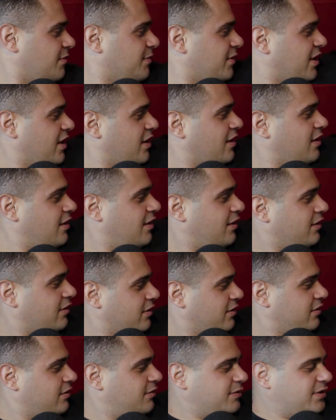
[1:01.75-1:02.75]
Here,
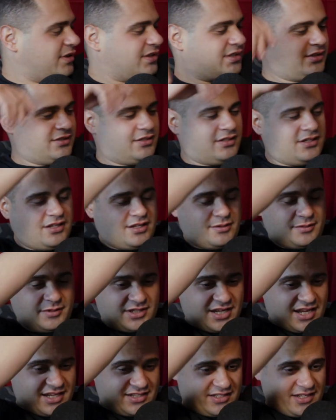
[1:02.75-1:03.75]
let me
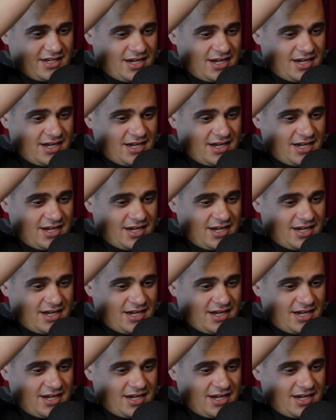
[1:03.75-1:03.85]
test it